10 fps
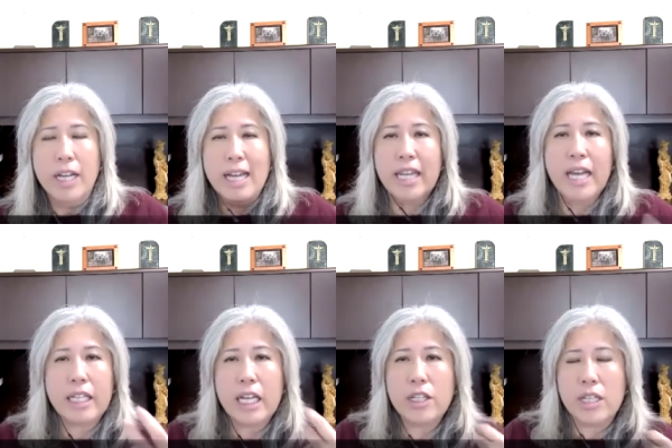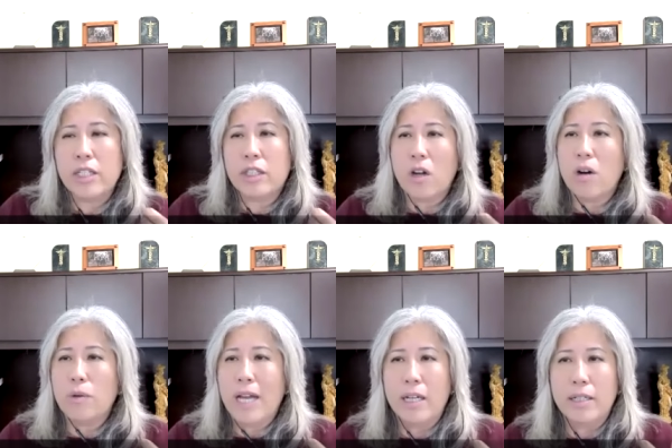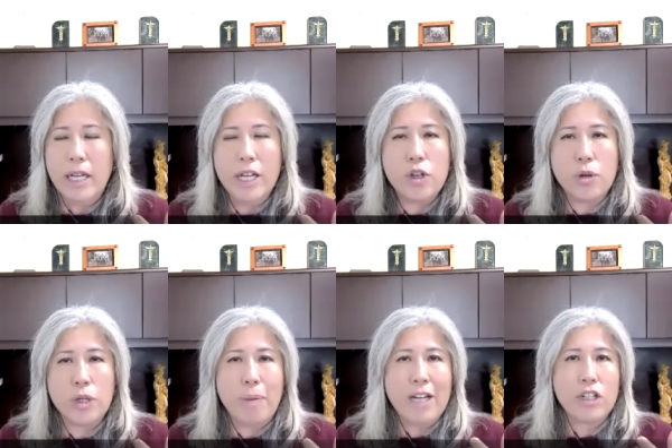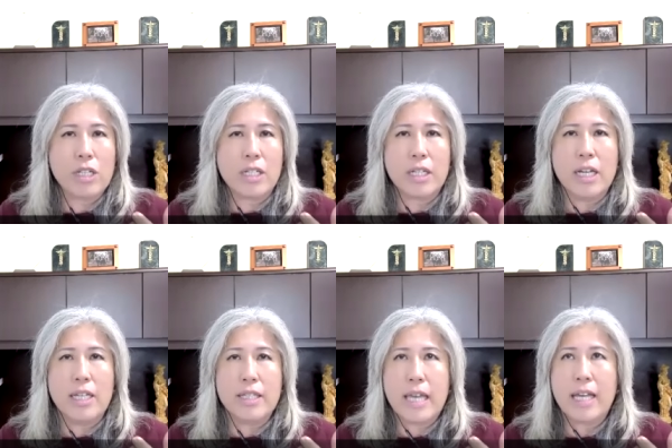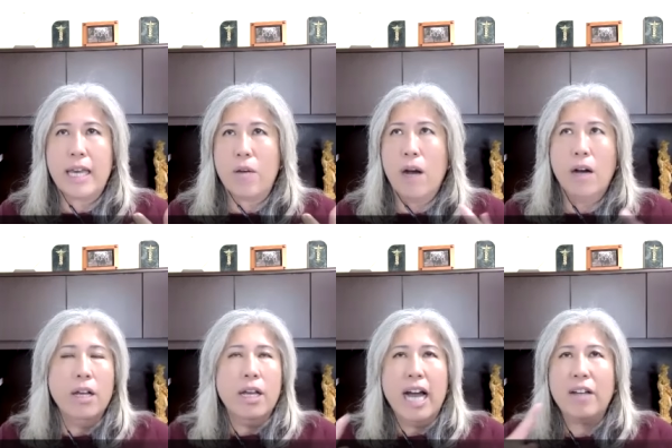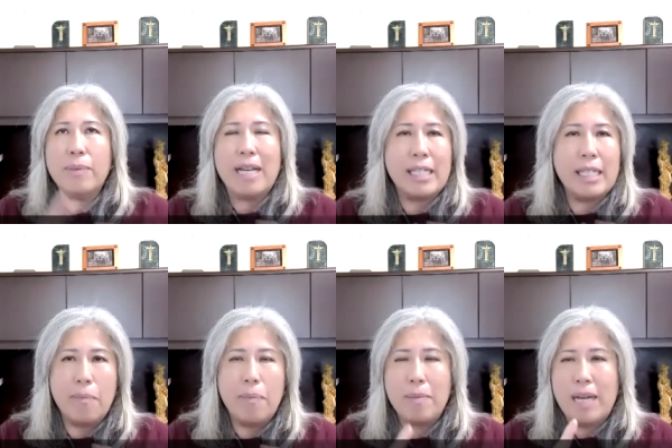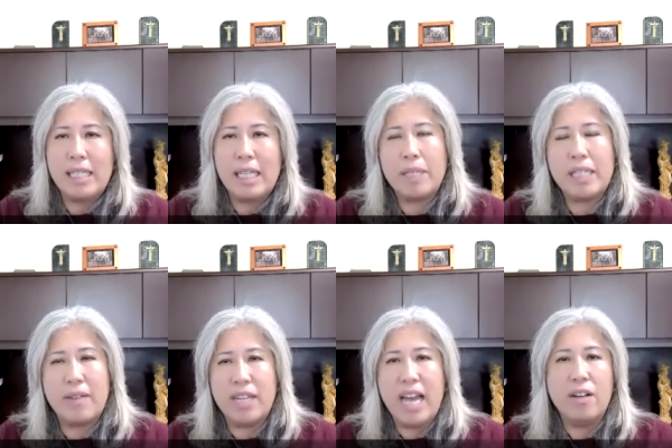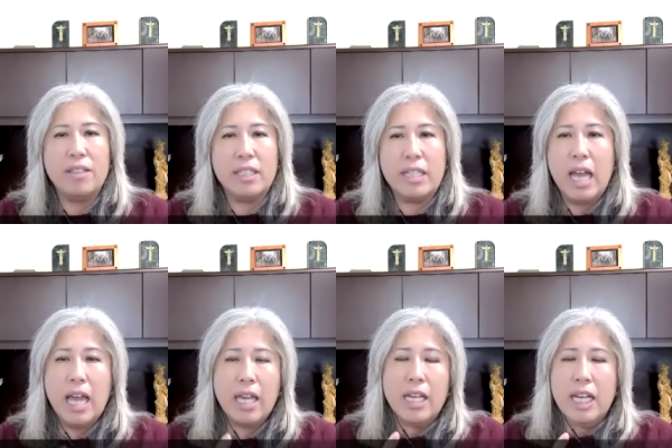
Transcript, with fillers: and then in, in th- uh, introspection and thinking, well, how's my sleeping? Am I sleeping seven hours a day?